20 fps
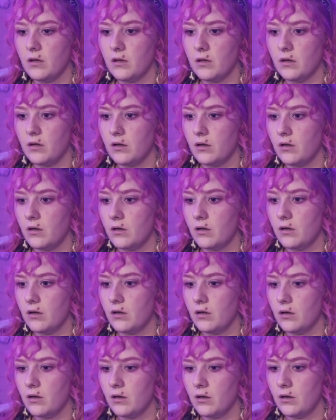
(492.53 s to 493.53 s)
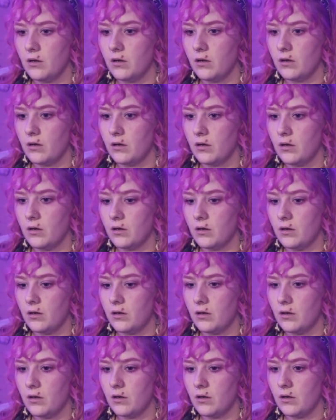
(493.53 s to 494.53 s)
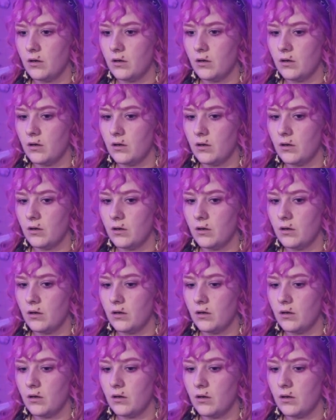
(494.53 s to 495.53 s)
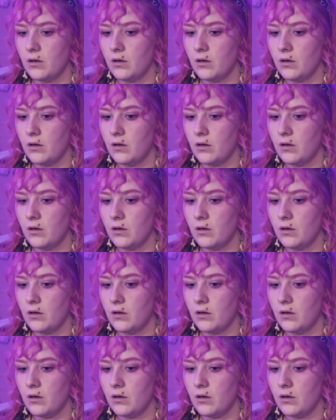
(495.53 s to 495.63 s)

(no one is talking)